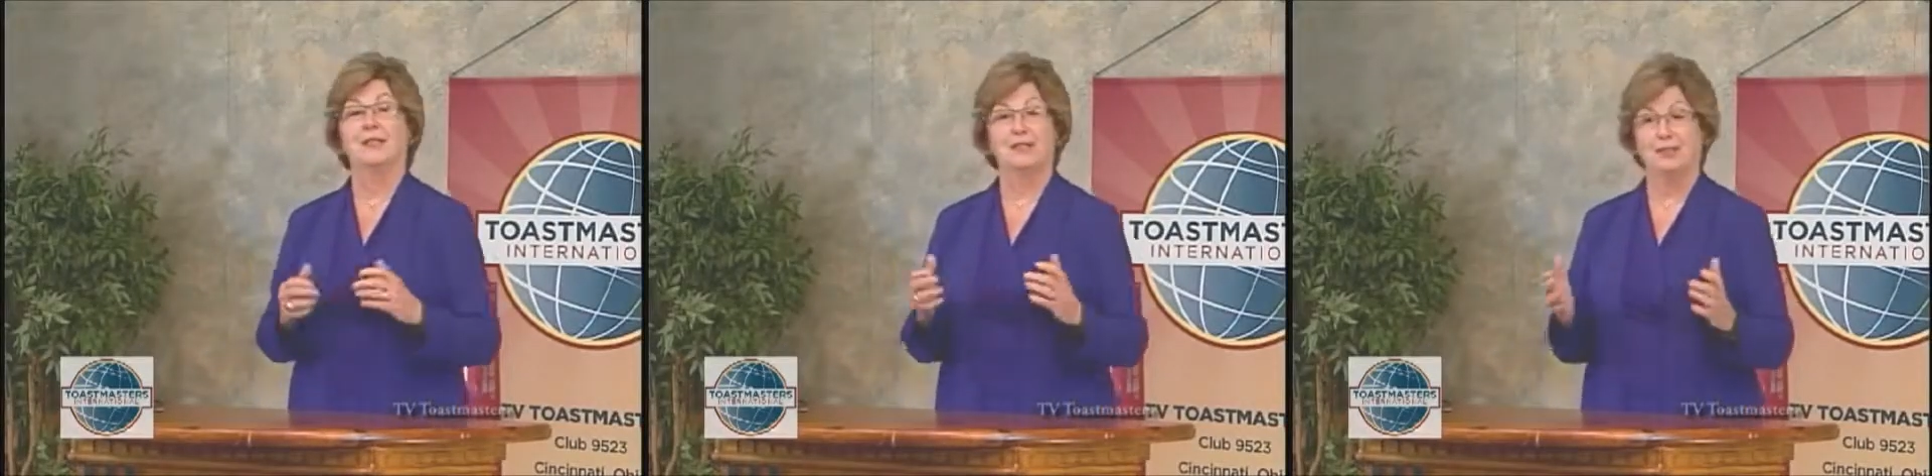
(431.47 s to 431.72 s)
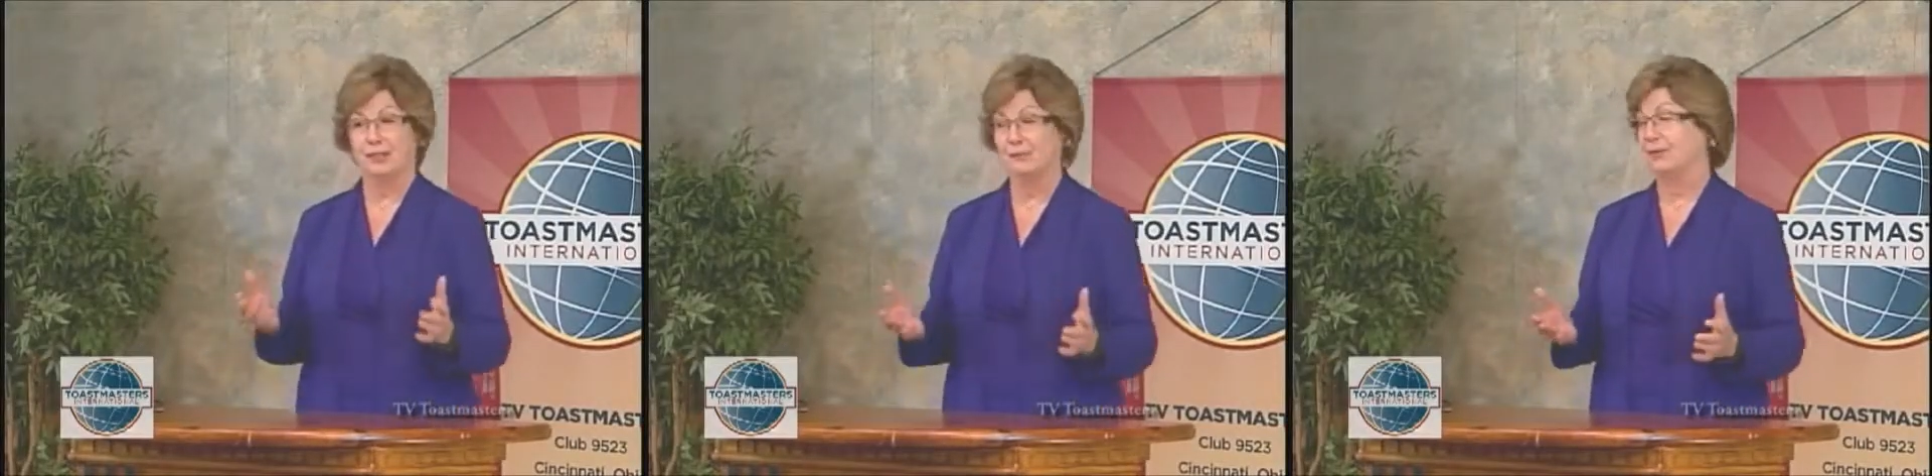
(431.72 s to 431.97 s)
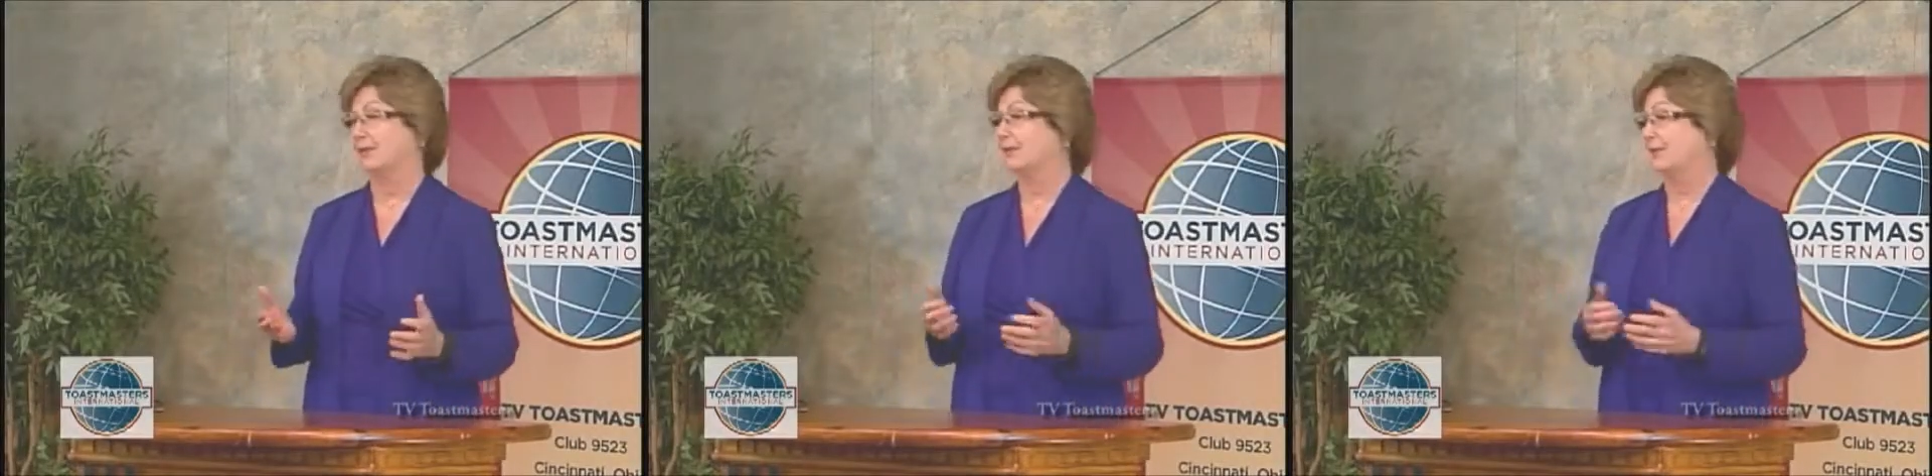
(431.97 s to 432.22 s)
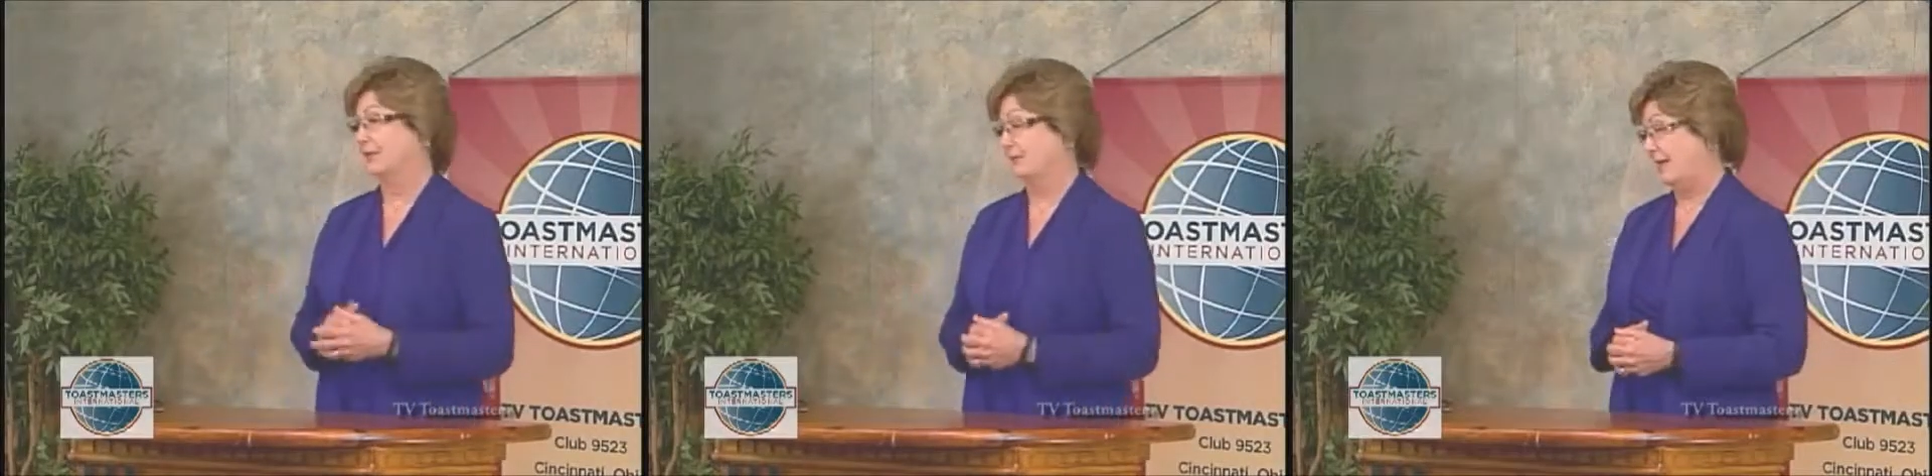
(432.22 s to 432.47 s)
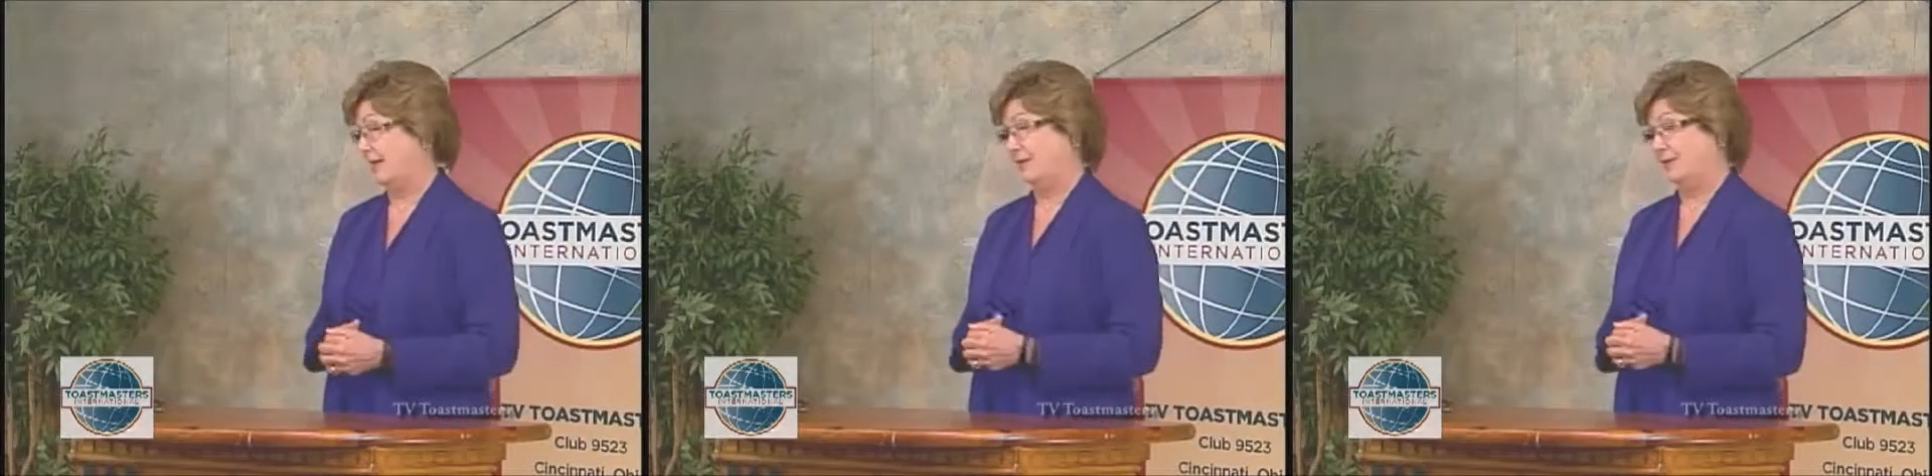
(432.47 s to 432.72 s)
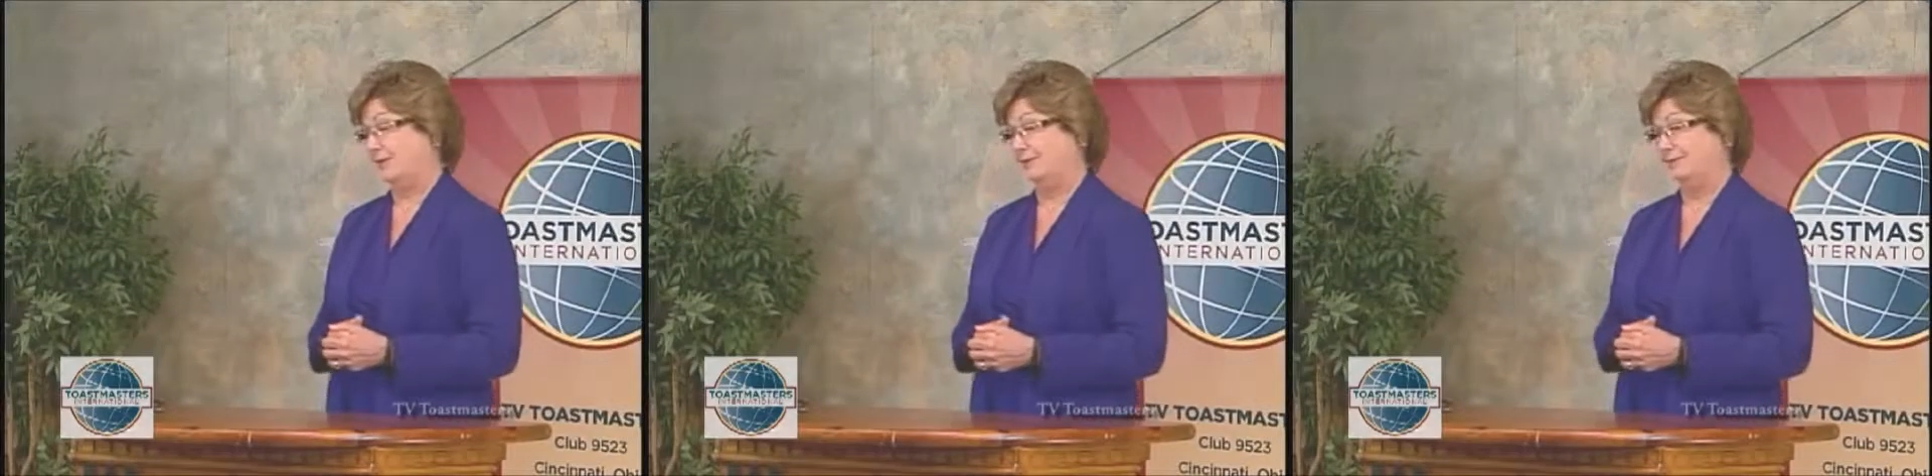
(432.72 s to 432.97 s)
and the ability to
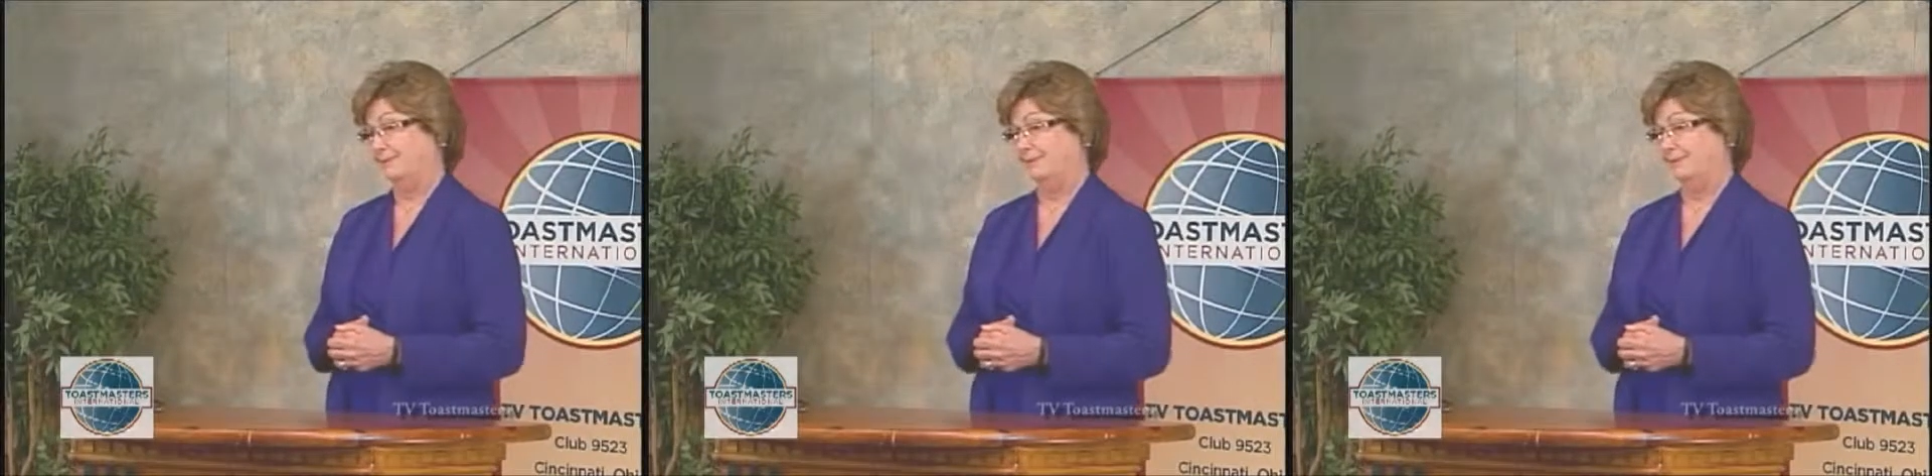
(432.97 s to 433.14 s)
manage it.